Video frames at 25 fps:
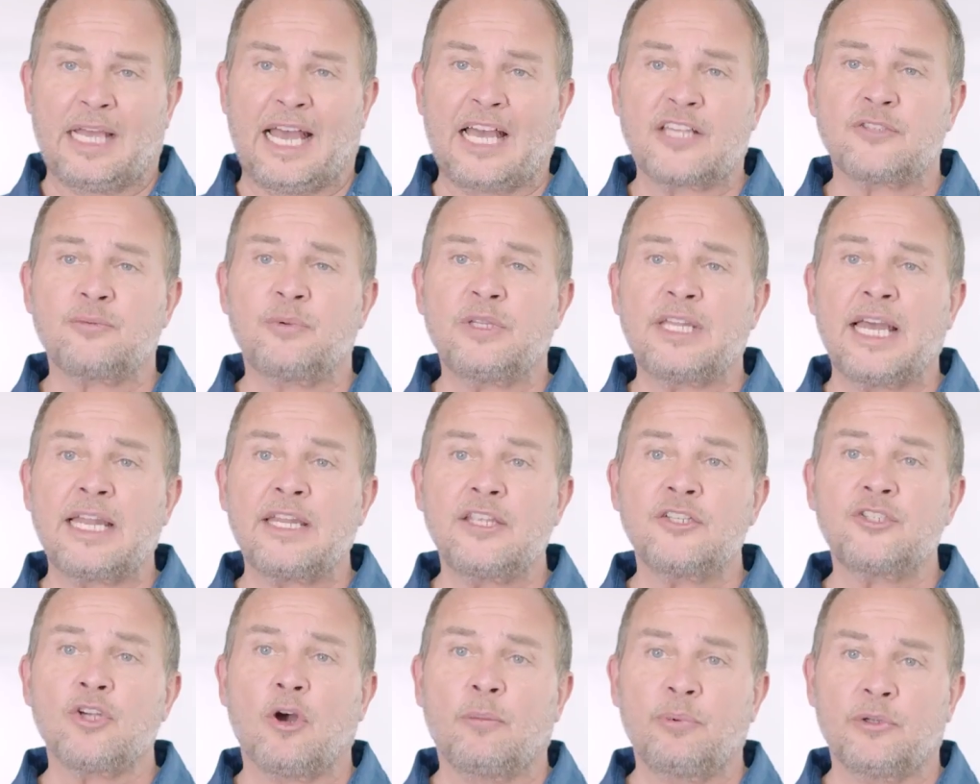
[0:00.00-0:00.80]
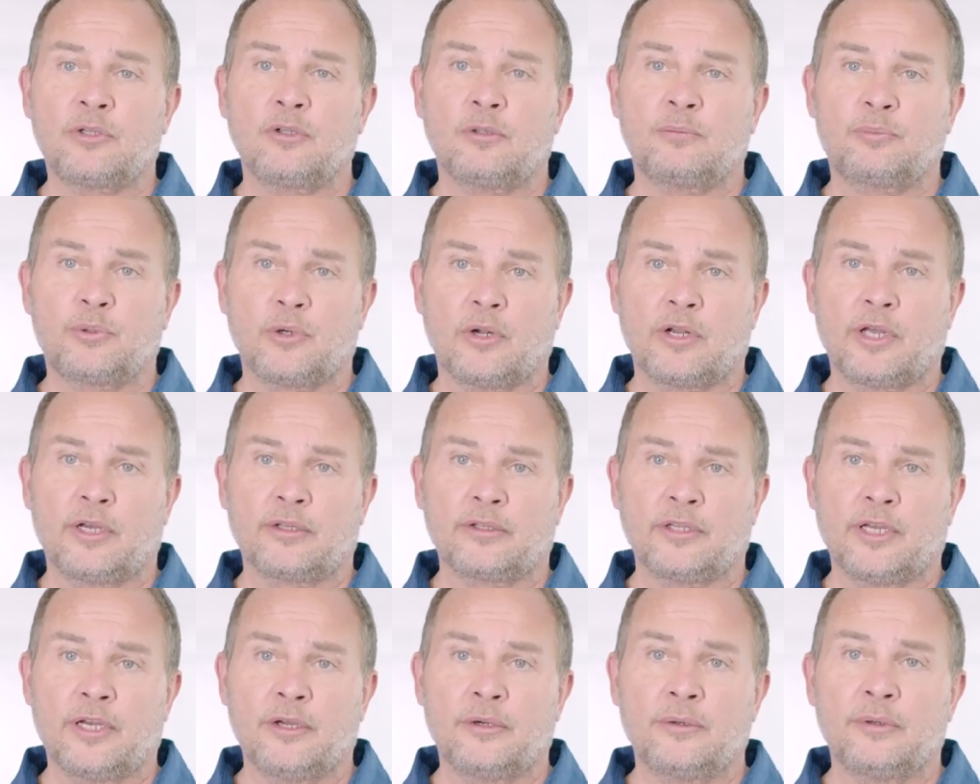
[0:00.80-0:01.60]
As with any topical
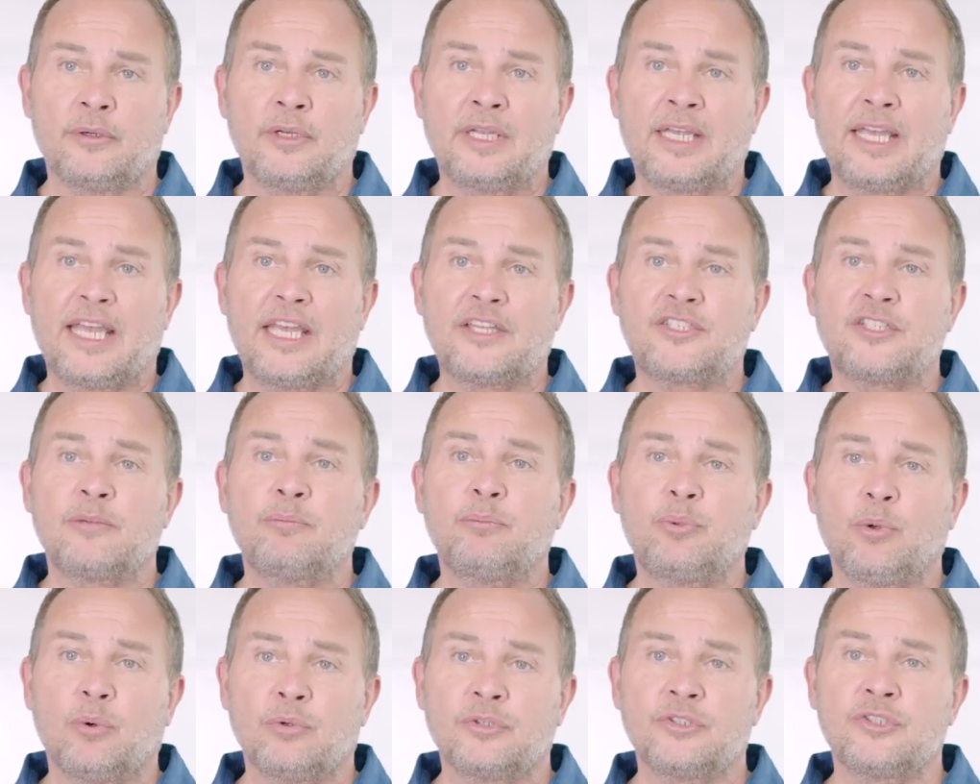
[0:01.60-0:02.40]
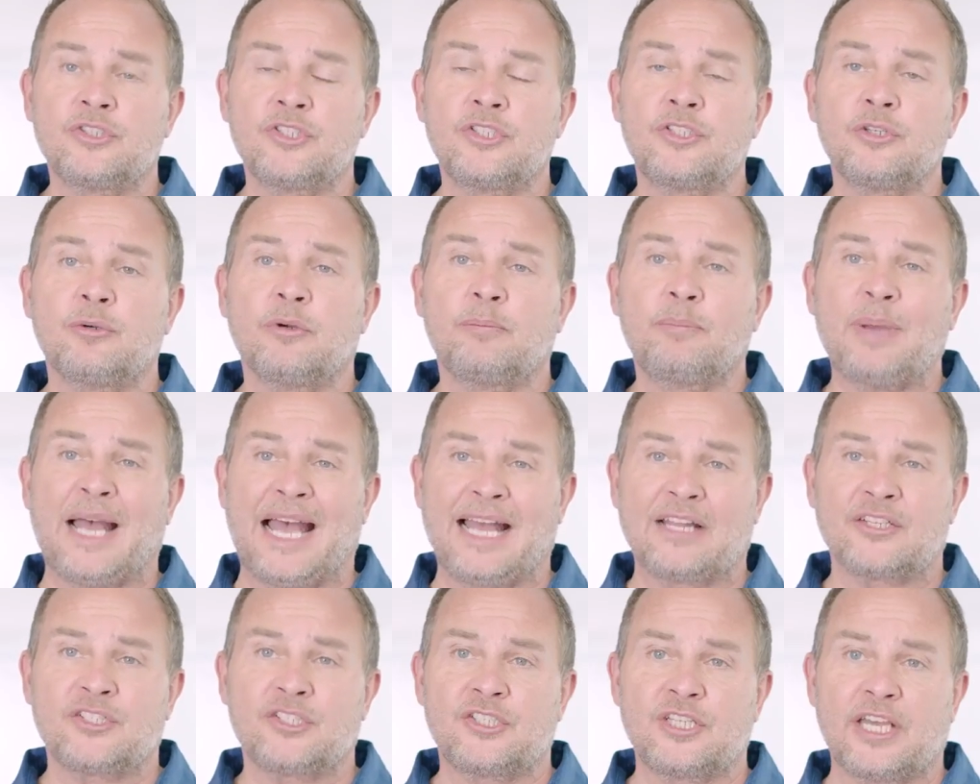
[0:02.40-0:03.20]
product though, it's important to do a
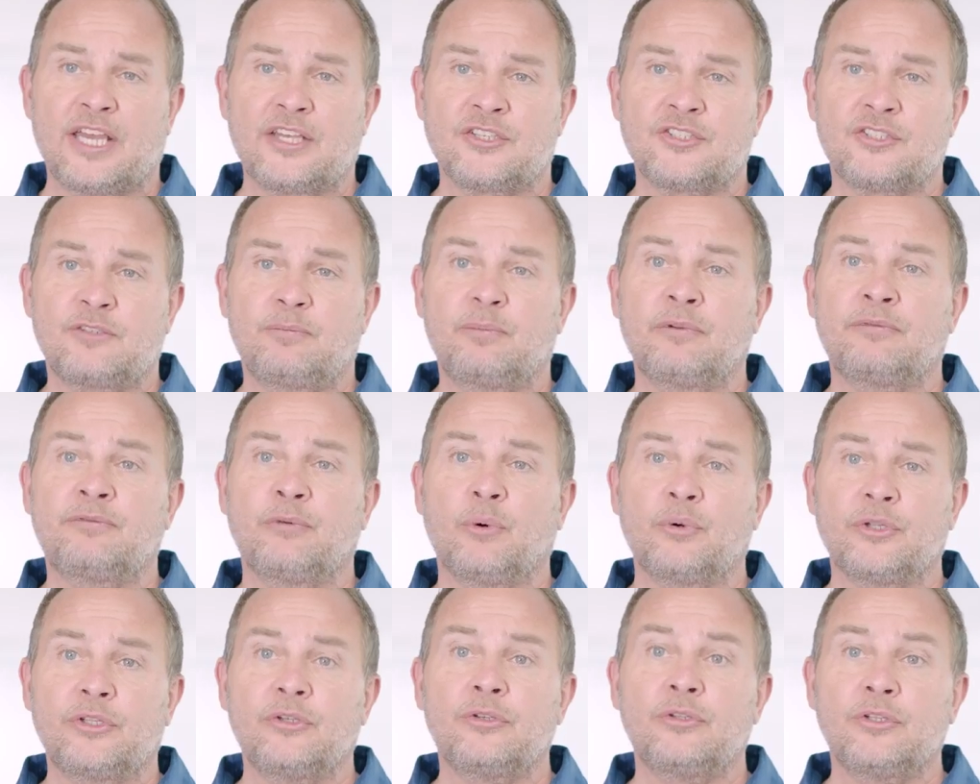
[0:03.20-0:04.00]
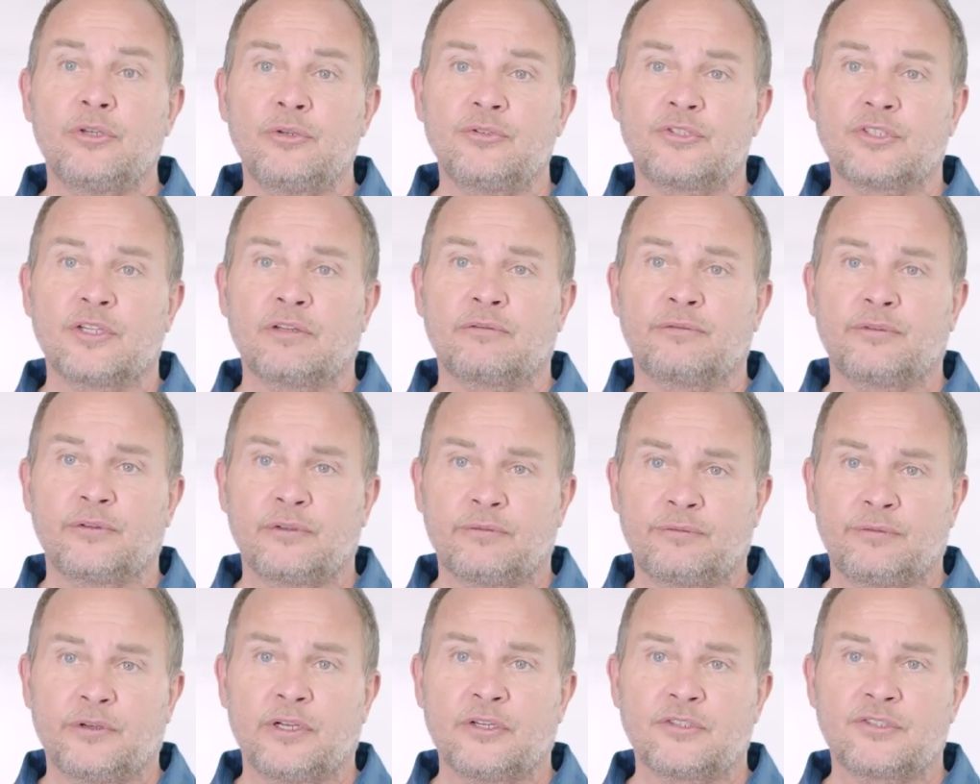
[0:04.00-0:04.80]
patch test before you use it for
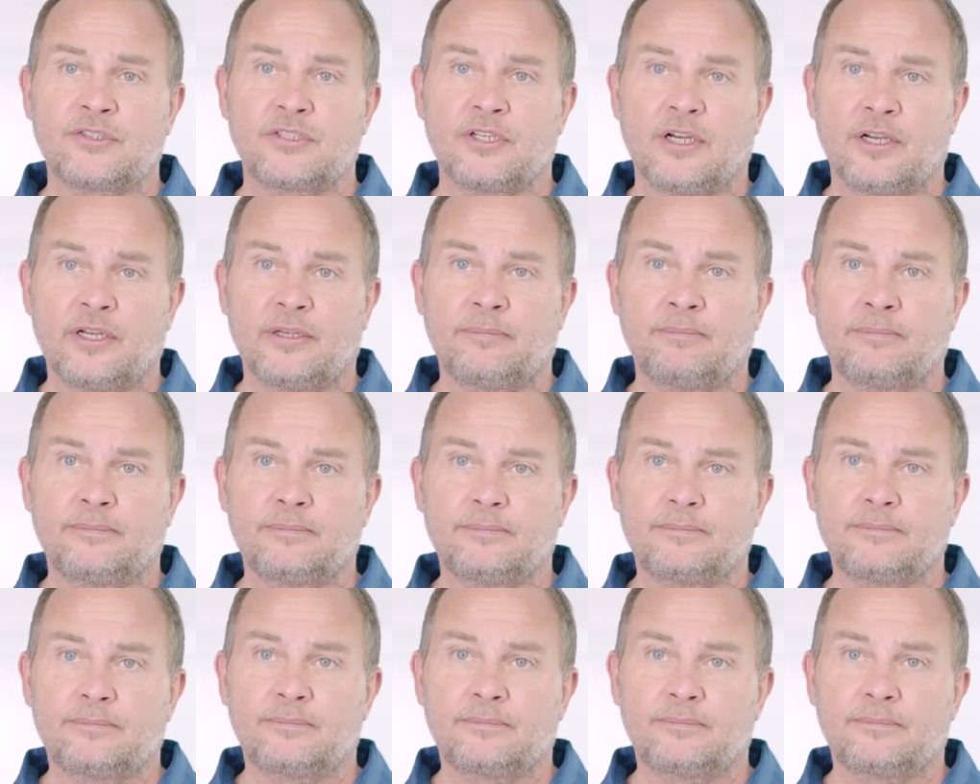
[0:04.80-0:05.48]
the first time.